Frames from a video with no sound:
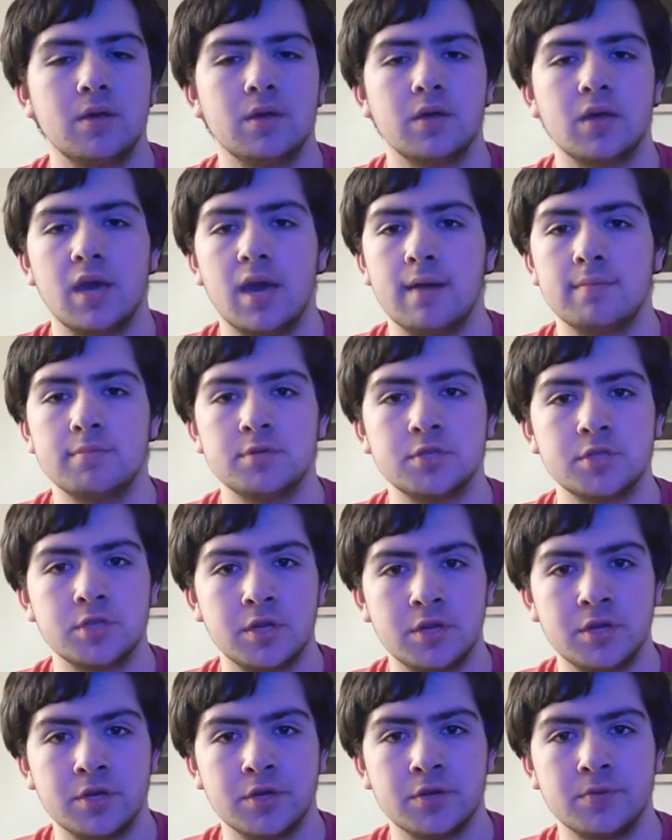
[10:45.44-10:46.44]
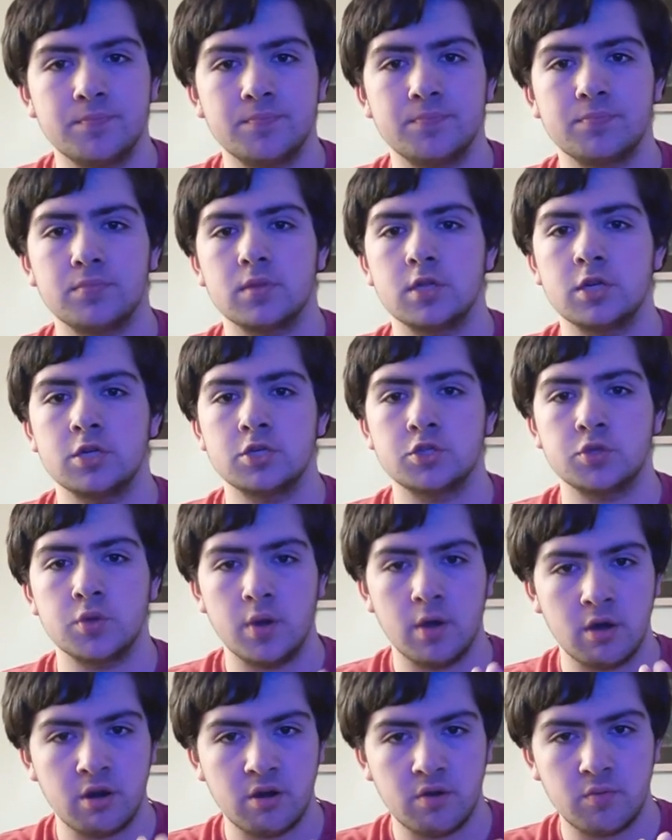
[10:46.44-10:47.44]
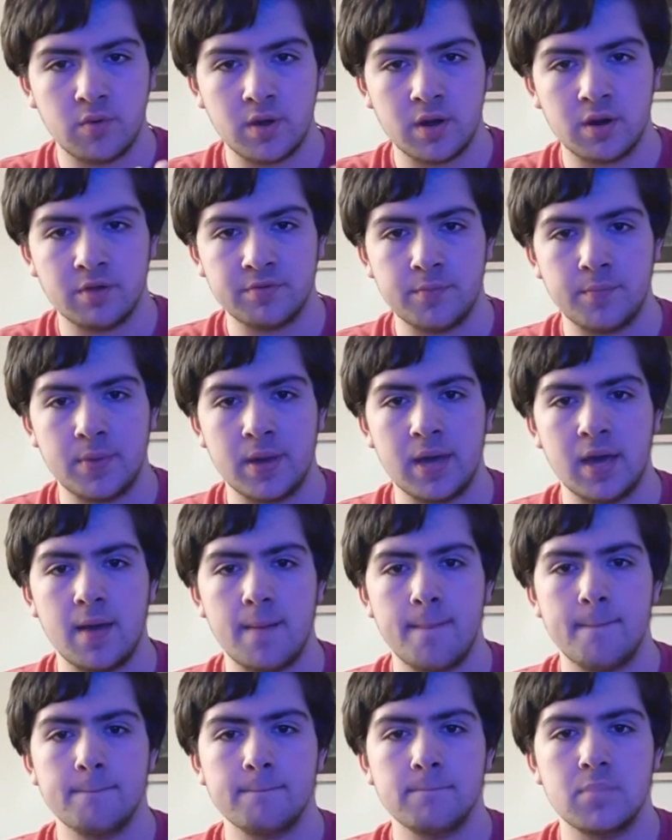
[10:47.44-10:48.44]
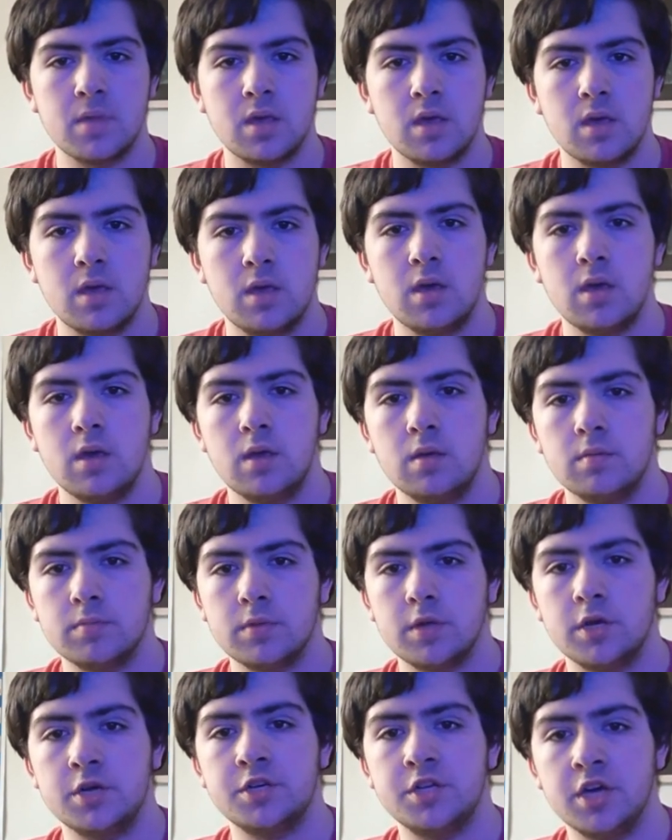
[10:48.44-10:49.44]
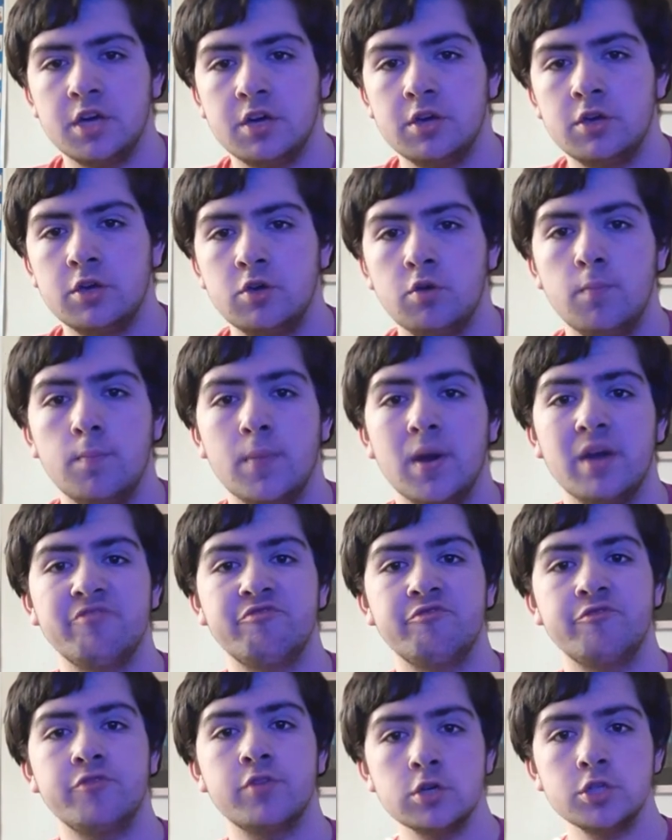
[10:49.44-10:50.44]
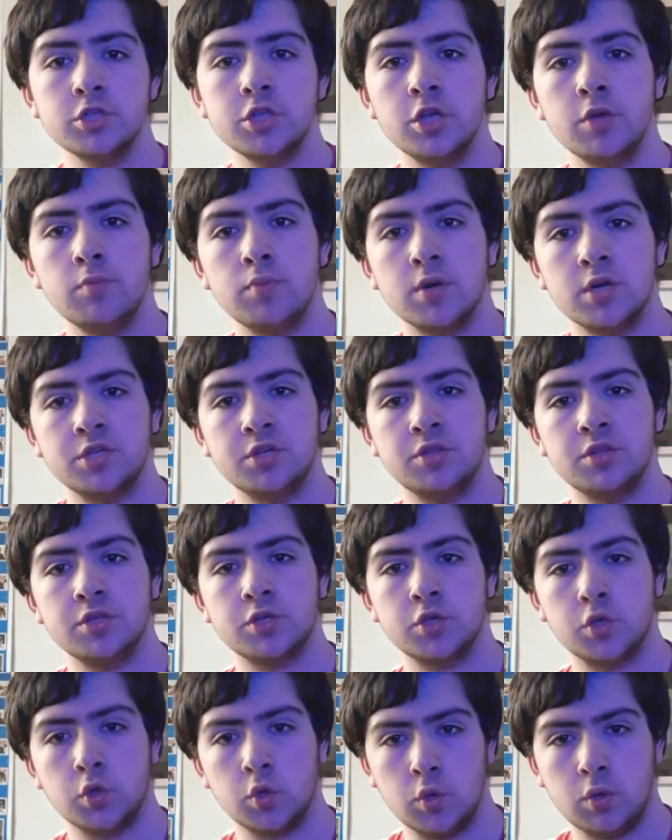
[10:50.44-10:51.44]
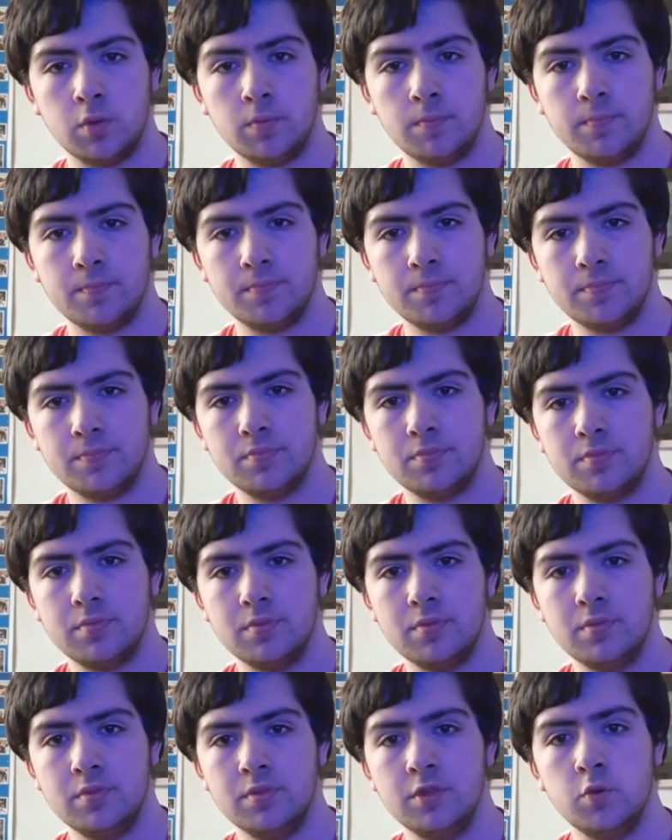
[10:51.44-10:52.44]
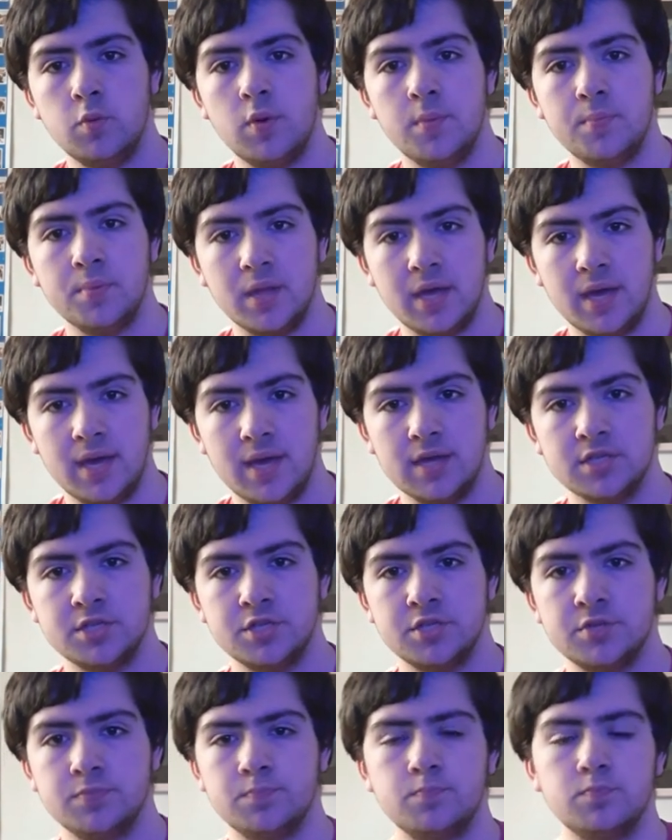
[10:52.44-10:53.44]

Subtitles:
Okay, I'm just gonna start right off the bat. I'm gonna tell you my first impression of this girl that we play as.